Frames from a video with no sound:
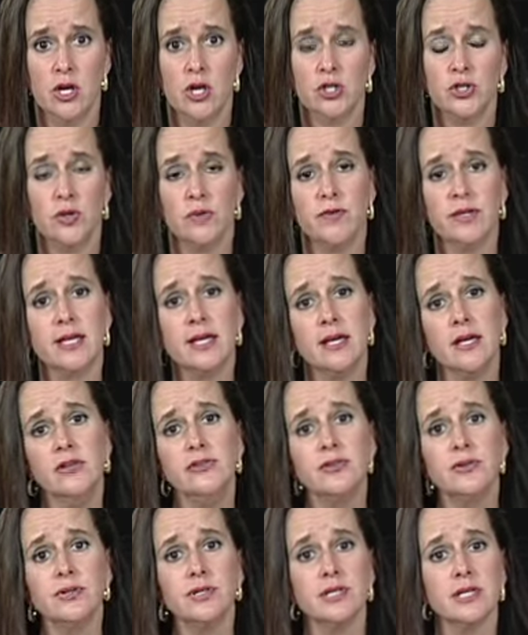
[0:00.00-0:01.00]
So if the
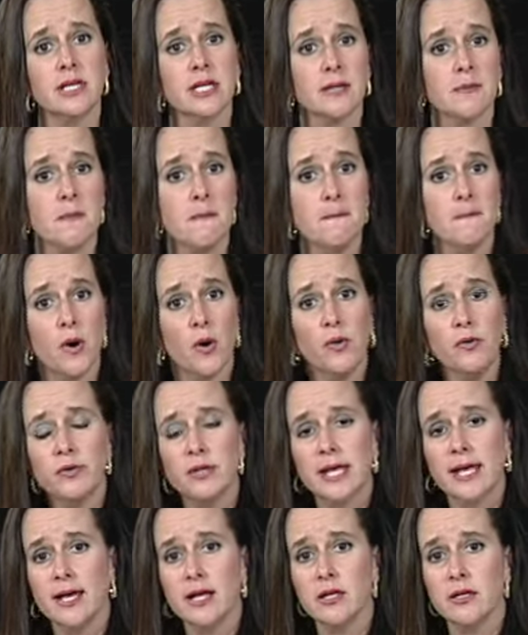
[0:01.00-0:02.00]
kids are seeing both
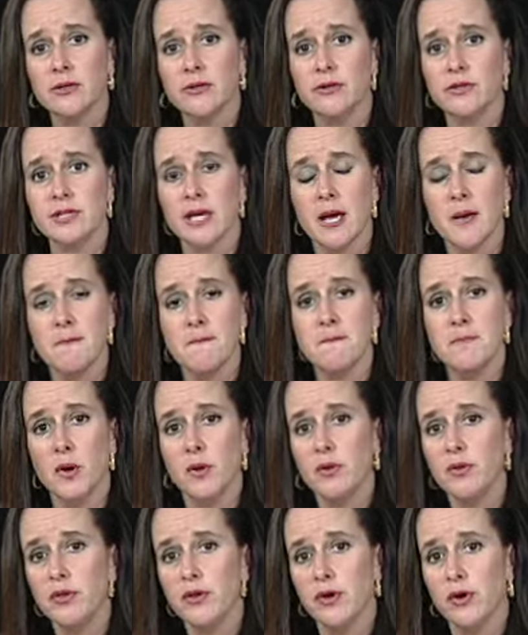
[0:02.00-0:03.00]
calendars at
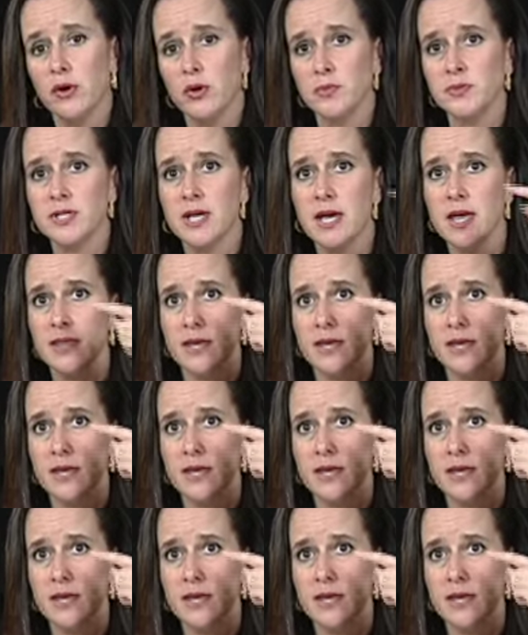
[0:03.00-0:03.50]
both homes,